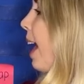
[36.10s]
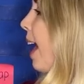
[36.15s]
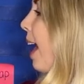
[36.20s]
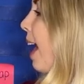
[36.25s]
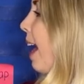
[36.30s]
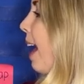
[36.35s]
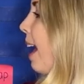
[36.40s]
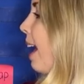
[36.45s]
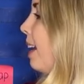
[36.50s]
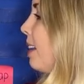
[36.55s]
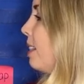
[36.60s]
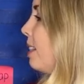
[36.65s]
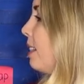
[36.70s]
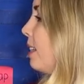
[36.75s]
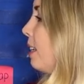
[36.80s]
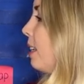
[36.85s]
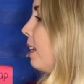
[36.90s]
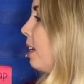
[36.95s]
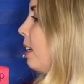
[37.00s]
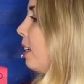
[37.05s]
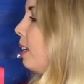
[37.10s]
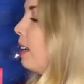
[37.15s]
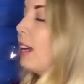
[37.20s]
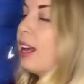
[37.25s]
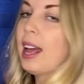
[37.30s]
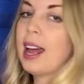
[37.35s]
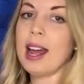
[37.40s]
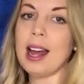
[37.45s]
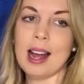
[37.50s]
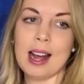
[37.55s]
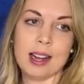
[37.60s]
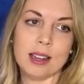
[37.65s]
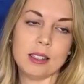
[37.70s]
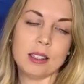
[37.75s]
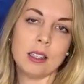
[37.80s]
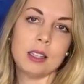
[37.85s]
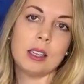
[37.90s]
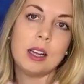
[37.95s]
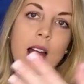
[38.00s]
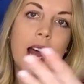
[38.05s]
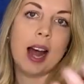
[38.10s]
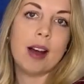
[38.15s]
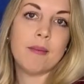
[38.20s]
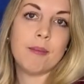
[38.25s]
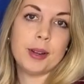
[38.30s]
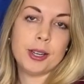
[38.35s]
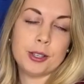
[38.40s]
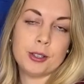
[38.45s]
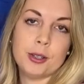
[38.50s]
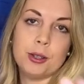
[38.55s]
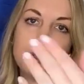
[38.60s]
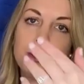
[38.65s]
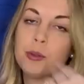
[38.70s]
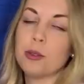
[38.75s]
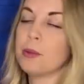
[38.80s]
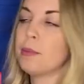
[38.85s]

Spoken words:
at, have my students